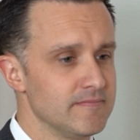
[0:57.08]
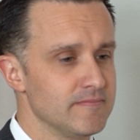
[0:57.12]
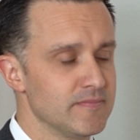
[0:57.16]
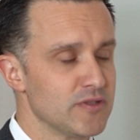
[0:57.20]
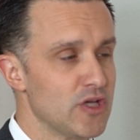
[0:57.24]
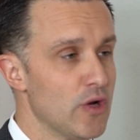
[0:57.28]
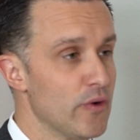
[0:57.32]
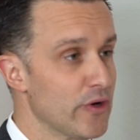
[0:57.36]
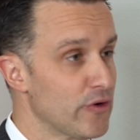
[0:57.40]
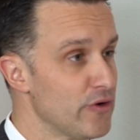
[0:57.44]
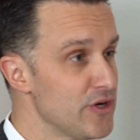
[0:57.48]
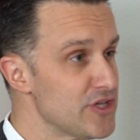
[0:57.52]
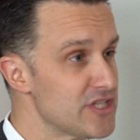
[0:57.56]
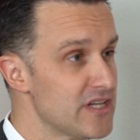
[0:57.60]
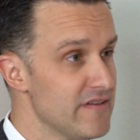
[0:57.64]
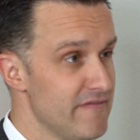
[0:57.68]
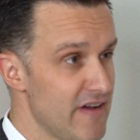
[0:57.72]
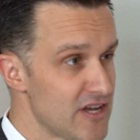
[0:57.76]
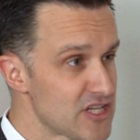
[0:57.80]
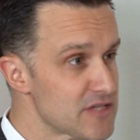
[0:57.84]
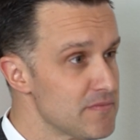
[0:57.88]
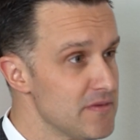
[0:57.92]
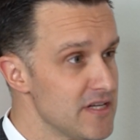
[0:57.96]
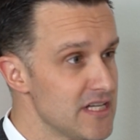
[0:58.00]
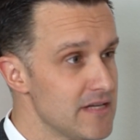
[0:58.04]
Increased
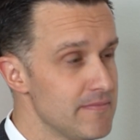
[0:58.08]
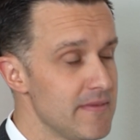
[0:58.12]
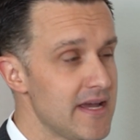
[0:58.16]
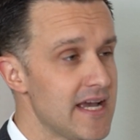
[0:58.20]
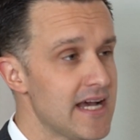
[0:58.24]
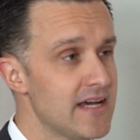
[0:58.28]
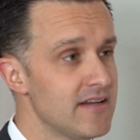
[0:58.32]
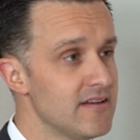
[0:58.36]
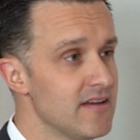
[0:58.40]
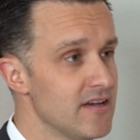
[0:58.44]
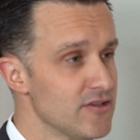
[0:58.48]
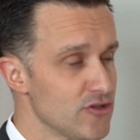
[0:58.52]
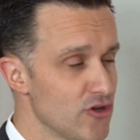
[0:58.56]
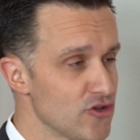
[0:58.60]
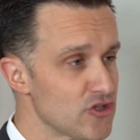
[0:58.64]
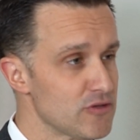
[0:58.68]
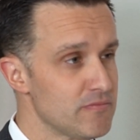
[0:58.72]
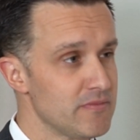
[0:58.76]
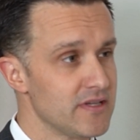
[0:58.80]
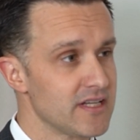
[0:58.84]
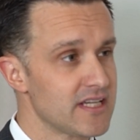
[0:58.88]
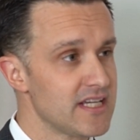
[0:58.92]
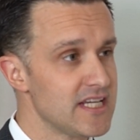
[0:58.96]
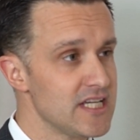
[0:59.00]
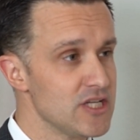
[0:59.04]
investment demand has also
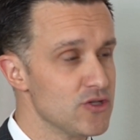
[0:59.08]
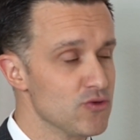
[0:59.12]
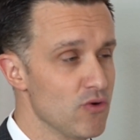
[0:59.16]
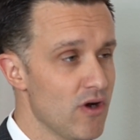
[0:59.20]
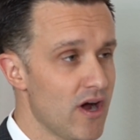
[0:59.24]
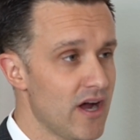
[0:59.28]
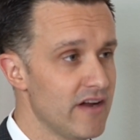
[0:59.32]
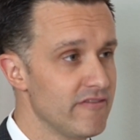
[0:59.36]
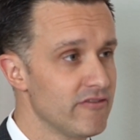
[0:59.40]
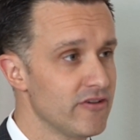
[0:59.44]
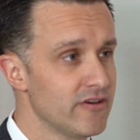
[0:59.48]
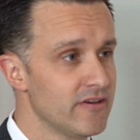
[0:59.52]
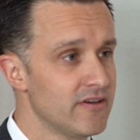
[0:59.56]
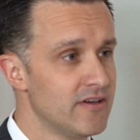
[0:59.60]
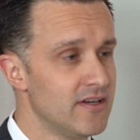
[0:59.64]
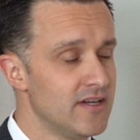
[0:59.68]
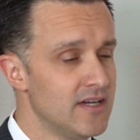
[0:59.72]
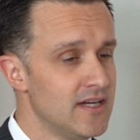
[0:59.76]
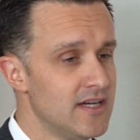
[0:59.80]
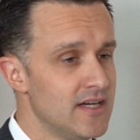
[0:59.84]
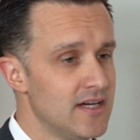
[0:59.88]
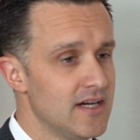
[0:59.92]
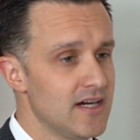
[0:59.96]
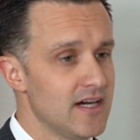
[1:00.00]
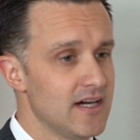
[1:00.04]
been a key driver.
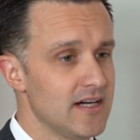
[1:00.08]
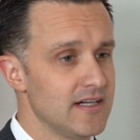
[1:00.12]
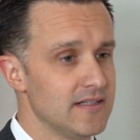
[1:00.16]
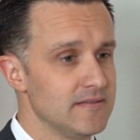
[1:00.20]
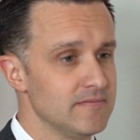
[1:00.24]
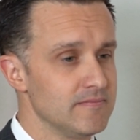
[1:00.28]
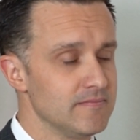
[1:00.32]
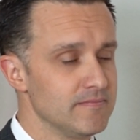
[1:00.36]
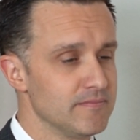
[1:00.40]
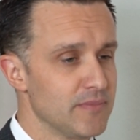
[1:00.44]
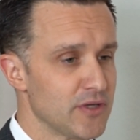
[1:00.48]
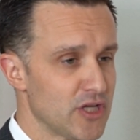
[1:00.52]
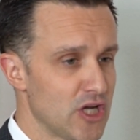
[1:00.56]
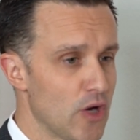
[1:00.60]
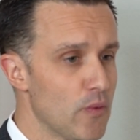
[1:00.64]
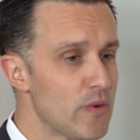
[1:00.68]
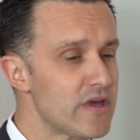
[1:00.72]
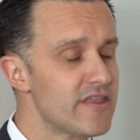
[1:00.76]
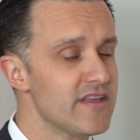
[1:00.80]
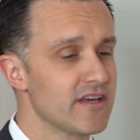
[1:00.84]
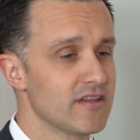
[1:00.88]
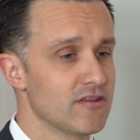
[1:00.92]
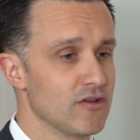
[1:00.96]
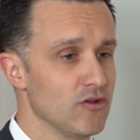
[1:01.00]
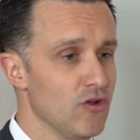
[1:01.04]
But we
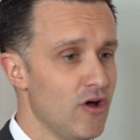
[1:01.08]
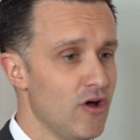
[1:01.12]
think the